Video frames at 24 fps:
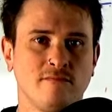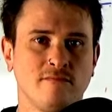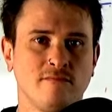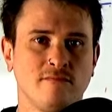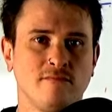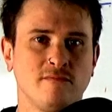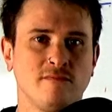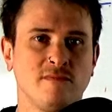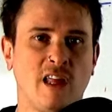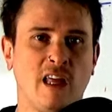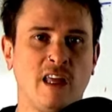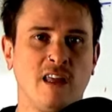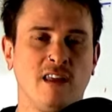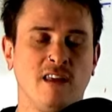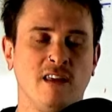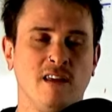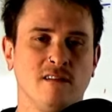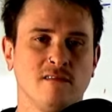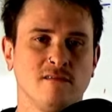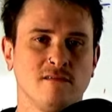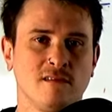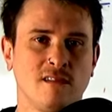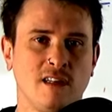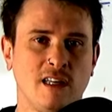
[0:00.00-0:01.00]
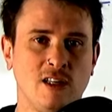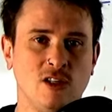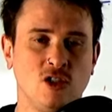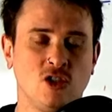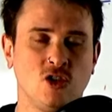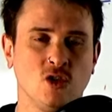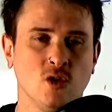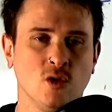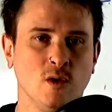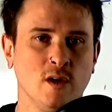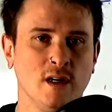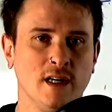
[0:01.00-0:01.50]
Thank you.
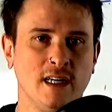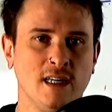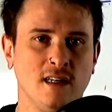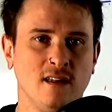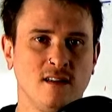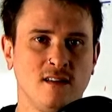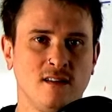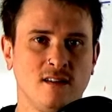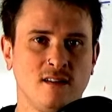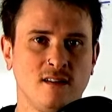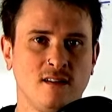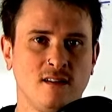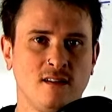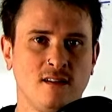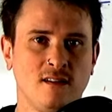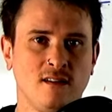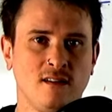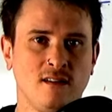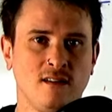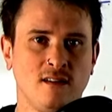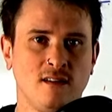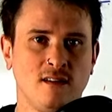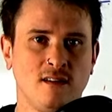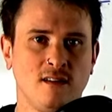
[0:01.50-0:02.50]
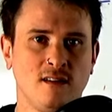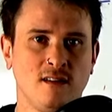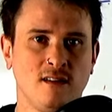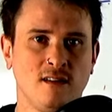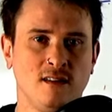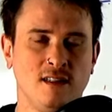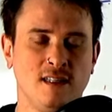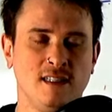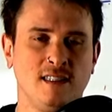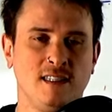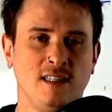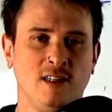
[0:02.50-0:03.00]
Enjoy
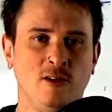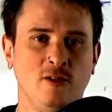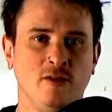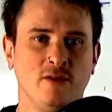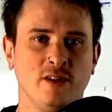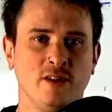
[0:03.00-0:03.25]
this interview.